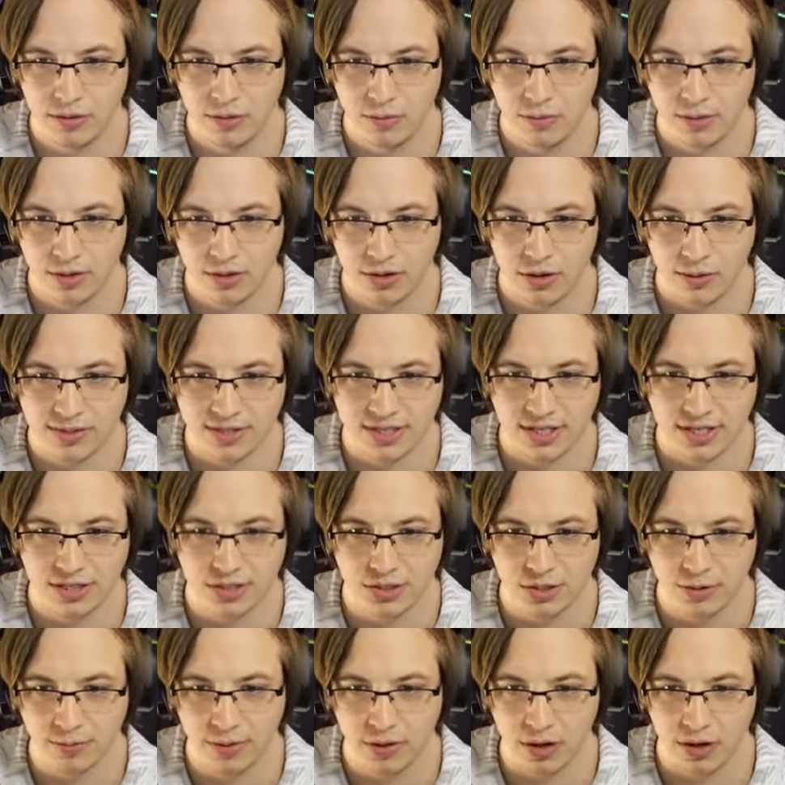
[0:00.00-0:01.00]
We don't always get to
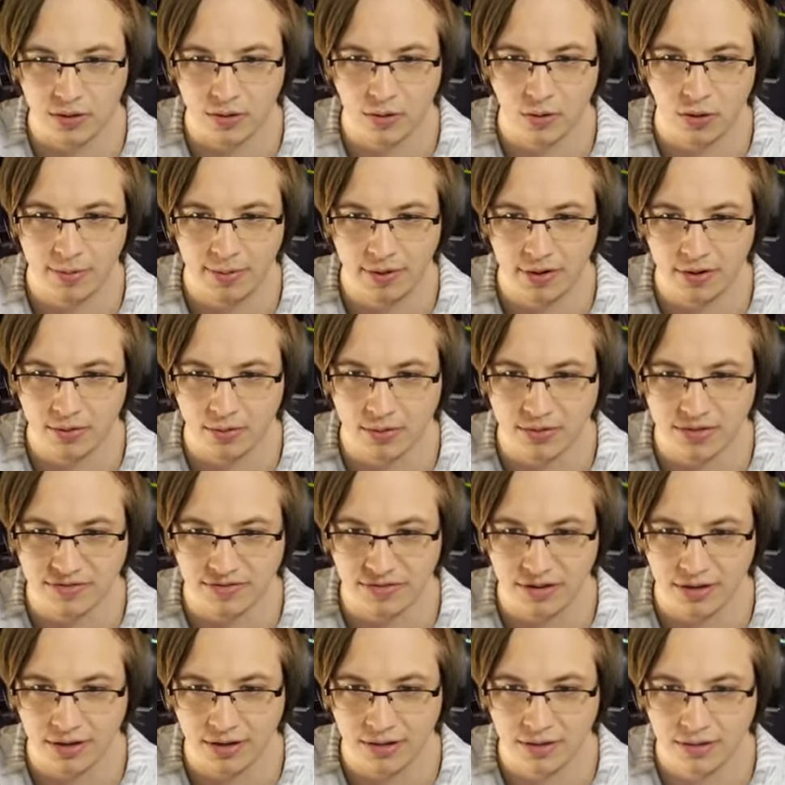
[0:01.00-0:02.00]
do parkour. Parkour is
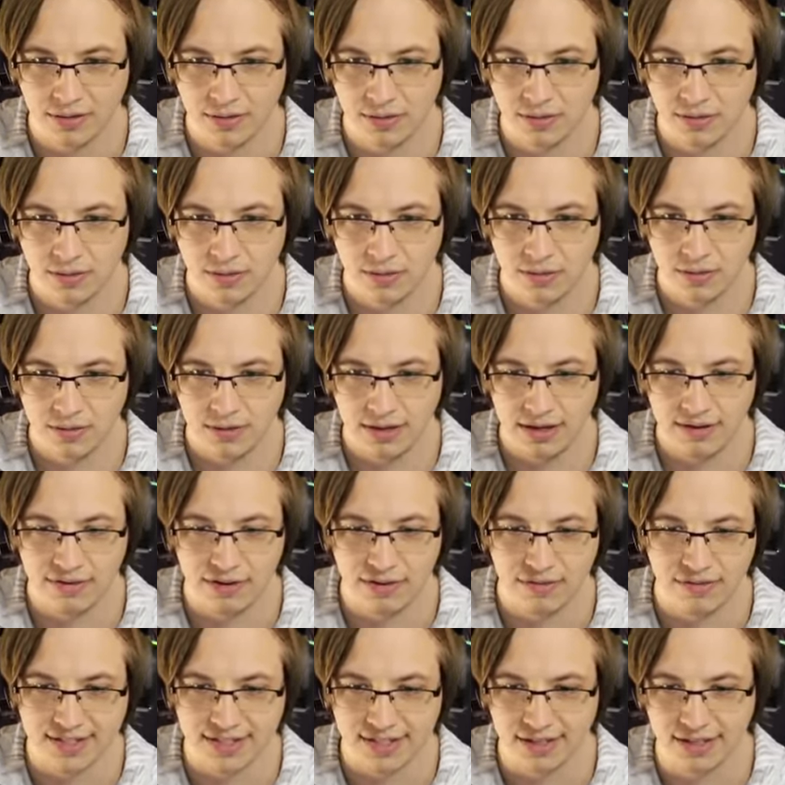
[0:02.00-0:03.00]
fun. Even
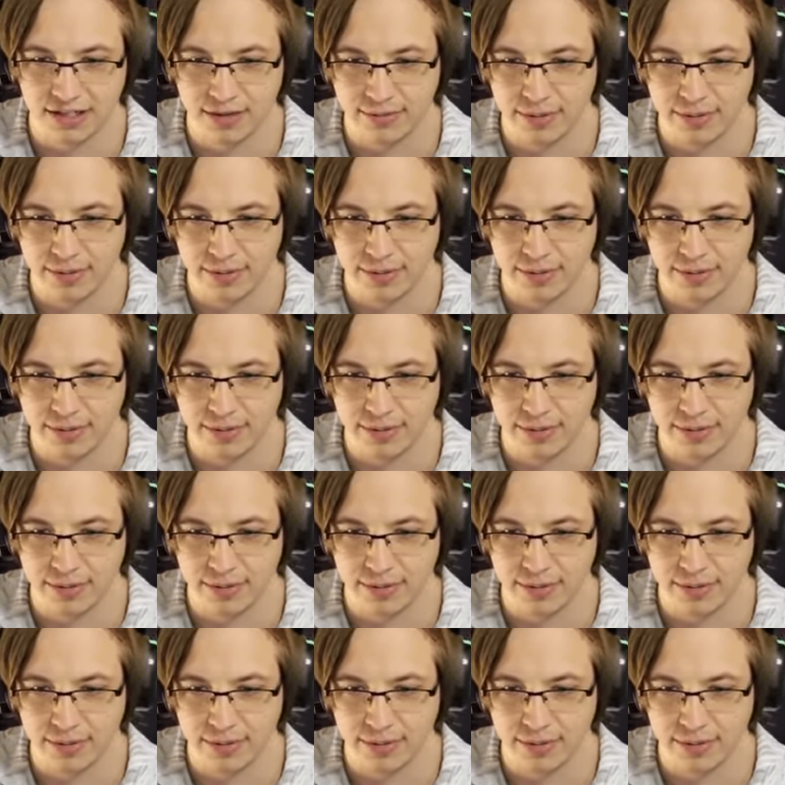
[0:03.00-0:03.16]
if it's a little bit